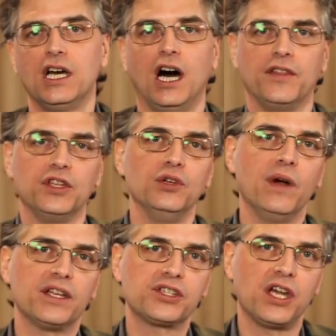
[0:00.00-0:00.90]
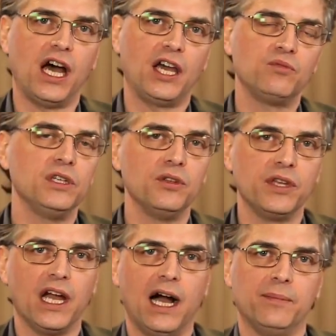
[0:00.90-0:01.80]
On the U.S. side, we do
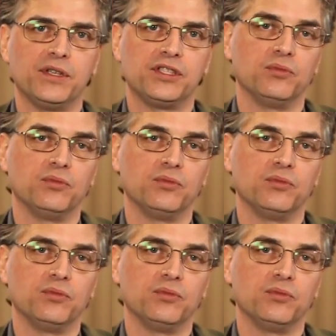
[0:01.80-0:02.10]
the opposite.